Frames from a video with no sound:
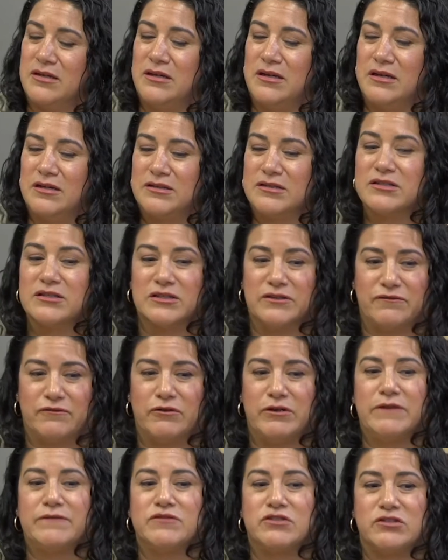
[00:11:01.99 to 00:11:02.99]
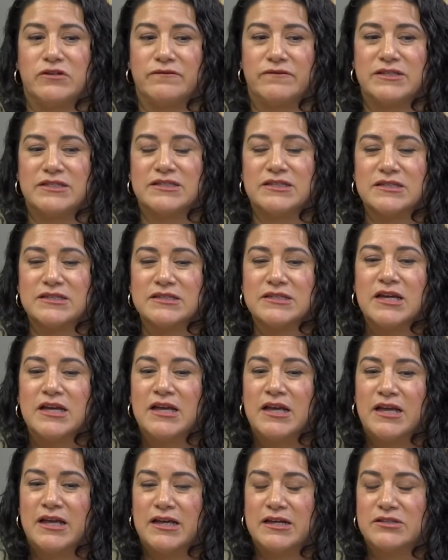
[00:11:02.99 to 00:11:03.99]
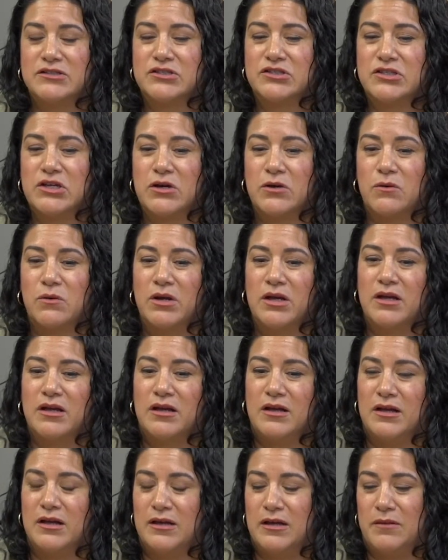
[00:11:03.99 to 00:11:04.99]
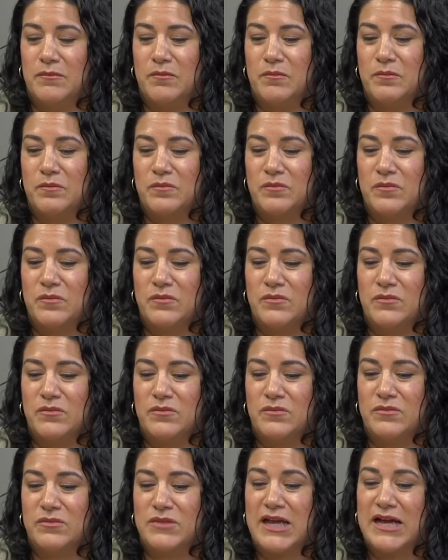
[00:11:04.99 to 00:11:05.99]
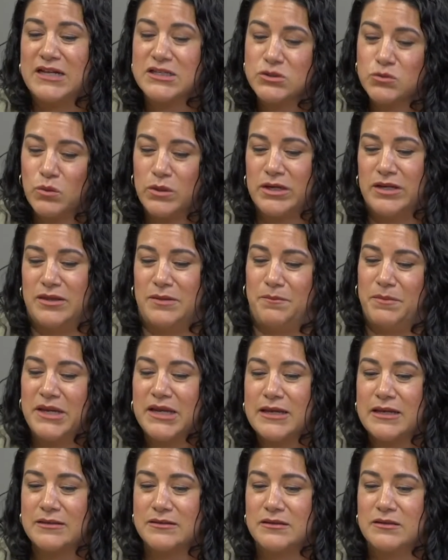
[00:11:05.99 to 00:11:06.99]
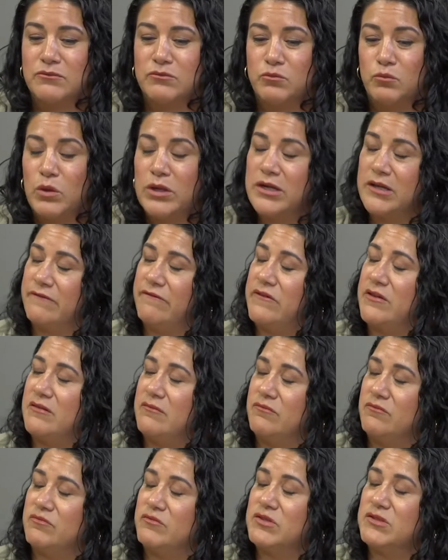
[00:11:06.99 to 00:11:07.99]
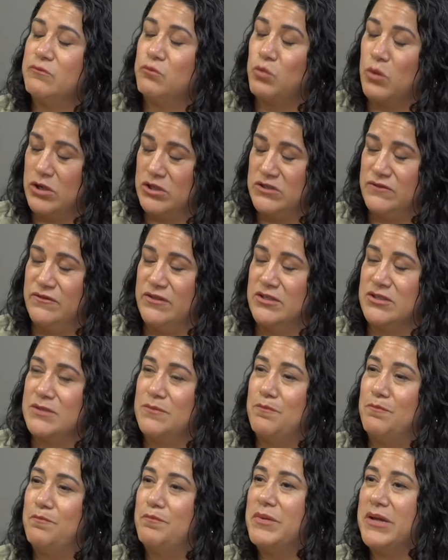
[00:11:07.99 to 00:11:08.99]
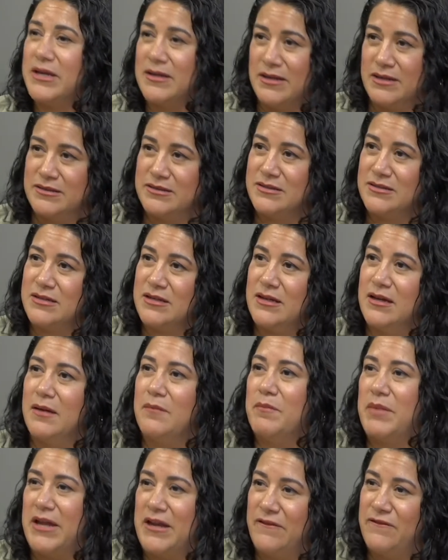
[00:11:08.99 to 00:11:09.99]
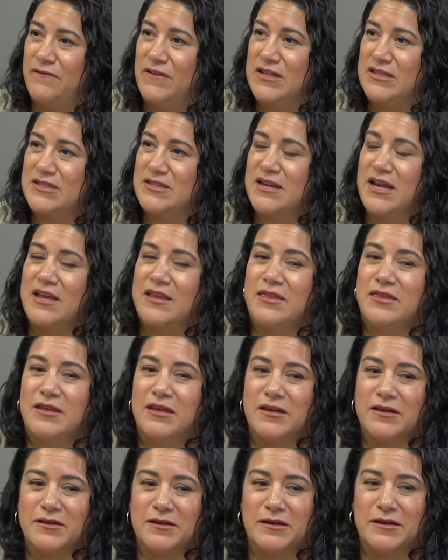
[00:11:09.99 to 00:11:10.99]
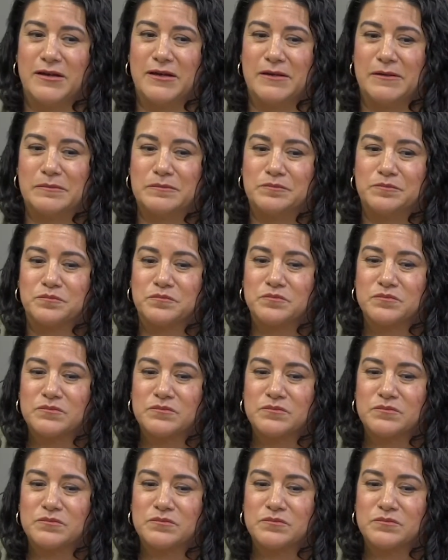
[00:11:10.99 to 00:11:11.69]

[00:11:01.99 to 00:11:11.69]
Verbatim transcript: uh, delivery of services. And so um, that's one of the biggest, one of Roseville's biggest um, benefits. And I think um,